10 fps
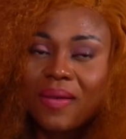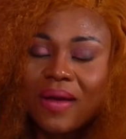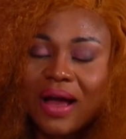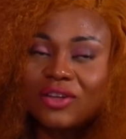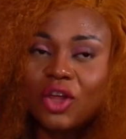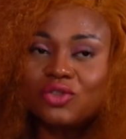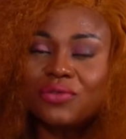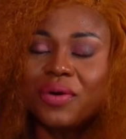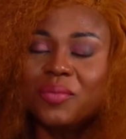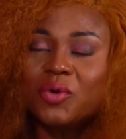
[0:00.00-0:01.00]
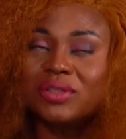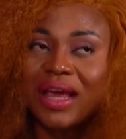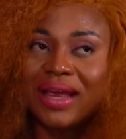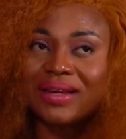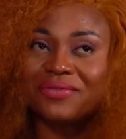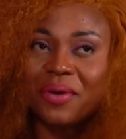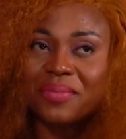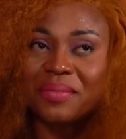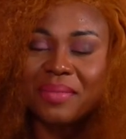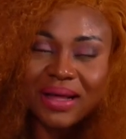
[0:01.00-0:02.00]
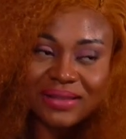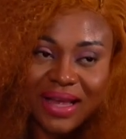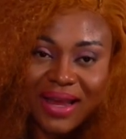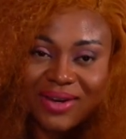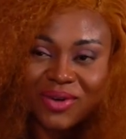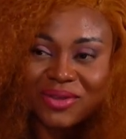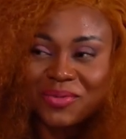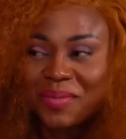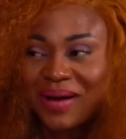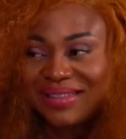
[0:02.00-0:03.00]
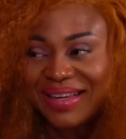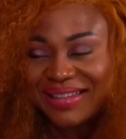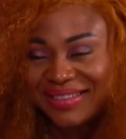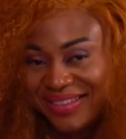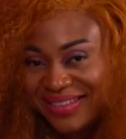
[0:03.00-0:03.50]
Adultery from whose end? From the man's end or the woman's end?